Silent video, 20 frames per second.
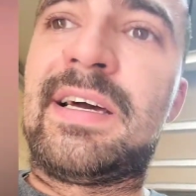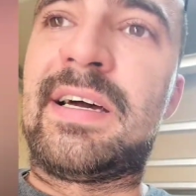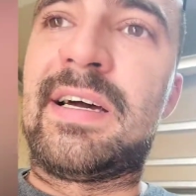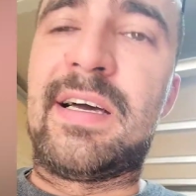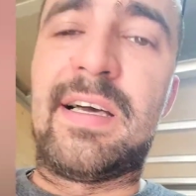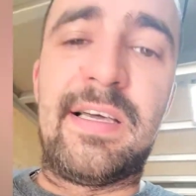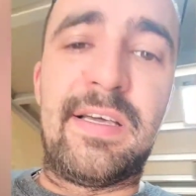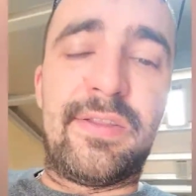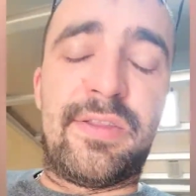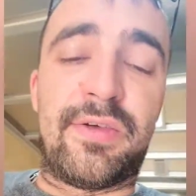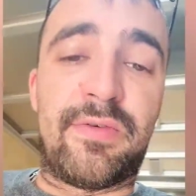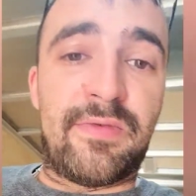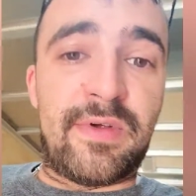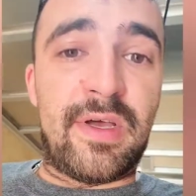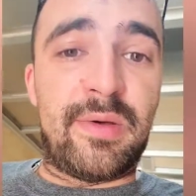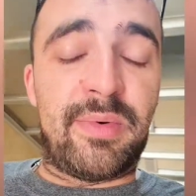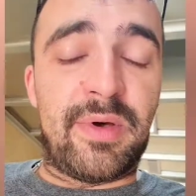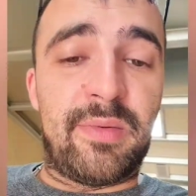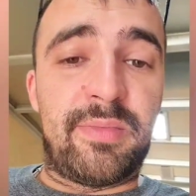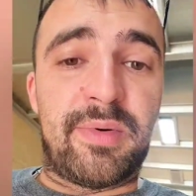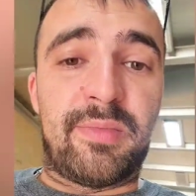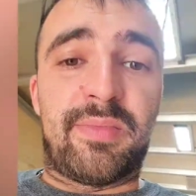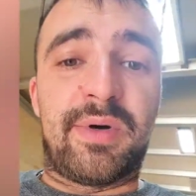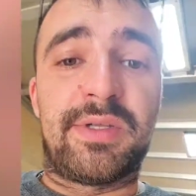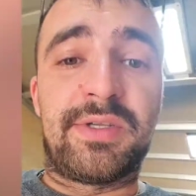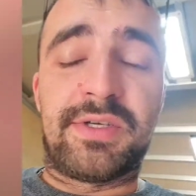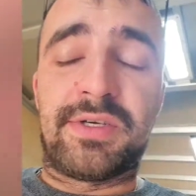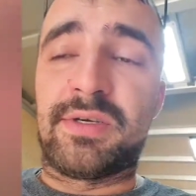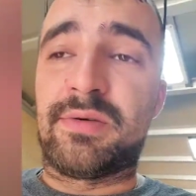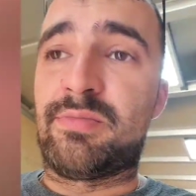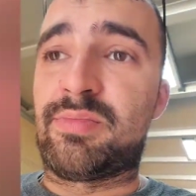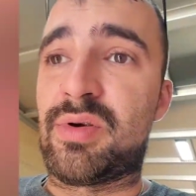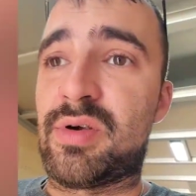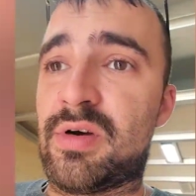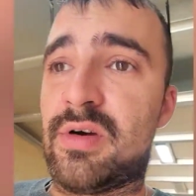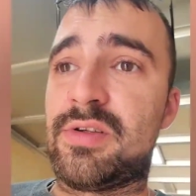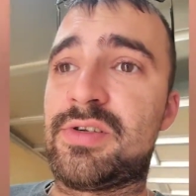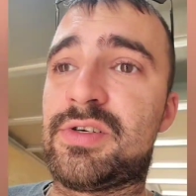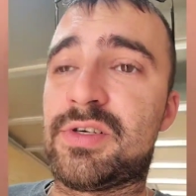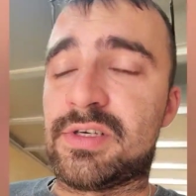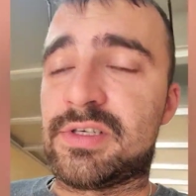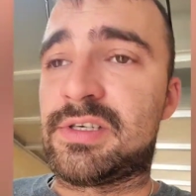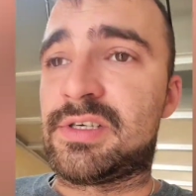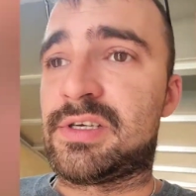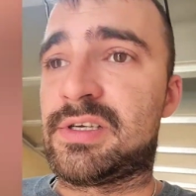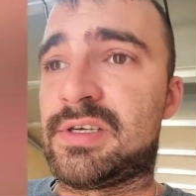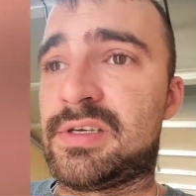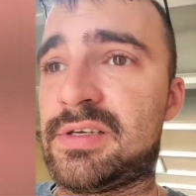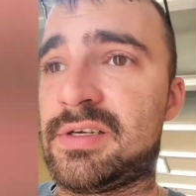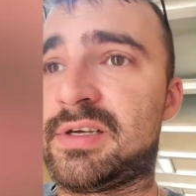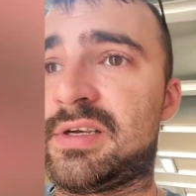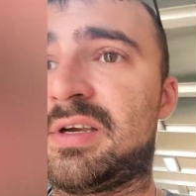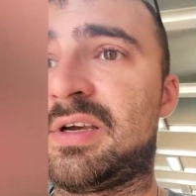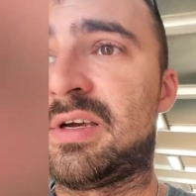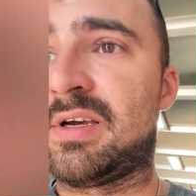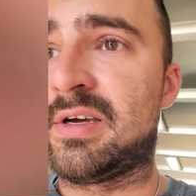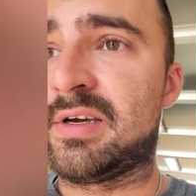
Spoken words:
I had to wrap up a bunch of projects